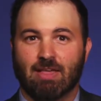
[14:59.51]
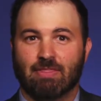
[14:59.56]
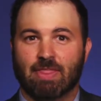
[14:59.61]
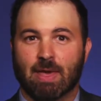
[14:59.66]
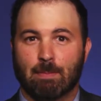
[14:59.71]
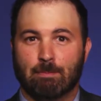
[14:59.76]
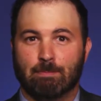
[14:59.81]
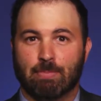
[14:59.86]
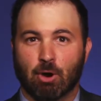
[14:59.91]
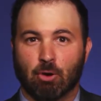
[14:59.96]

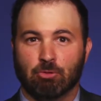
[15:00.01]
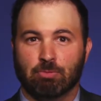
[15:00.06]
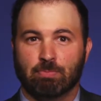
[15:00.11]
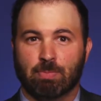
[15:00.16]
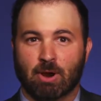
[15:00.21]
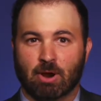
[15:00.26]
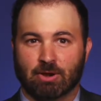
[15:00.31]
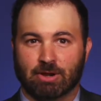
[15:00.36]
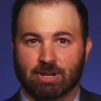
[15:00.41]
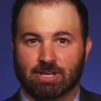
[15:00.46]
that both
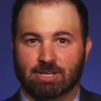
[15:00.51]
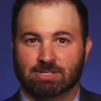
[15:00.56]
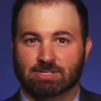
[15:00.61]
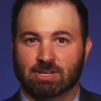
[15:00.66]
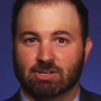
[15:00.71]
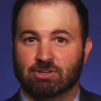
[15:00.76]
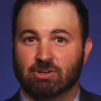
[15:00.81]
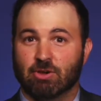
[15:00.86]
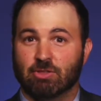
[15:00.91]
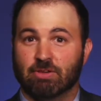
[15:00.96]
parties
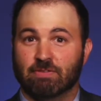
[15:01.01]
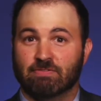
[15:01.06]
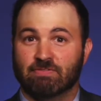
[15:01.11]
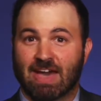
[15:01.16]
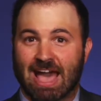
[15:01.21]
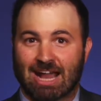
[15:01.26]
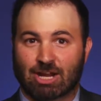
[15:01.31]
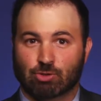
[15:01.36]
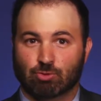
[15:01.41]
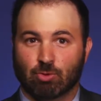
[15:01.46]
know the
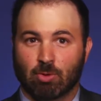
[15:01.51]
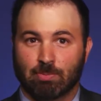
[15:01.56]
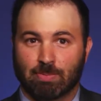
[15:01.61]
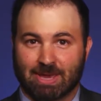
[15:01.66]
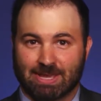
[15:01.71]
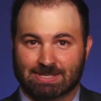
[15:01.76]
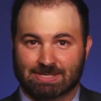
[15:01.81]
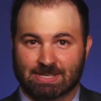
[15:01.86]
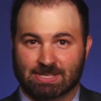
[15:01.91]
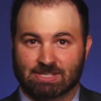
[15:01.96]
factual
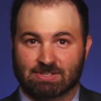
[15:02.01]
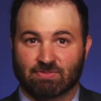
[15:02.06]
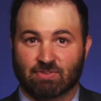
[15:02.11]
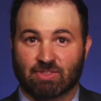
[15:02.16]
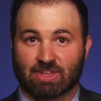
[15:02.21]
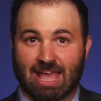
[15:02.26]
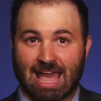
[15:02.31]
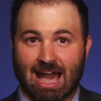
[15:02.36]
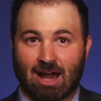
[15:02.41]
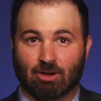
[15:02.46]
basis for
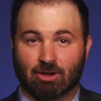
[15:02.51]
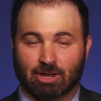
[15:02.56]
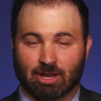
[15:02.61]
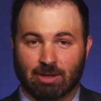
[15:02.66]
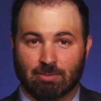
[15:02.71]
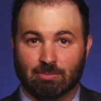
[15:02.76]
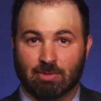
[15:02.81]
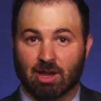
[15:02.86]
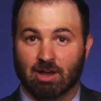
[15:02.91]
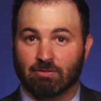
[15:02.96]
the
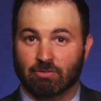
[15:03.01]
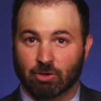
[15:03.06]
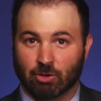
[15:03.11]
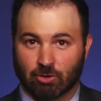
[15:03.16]
outcome of the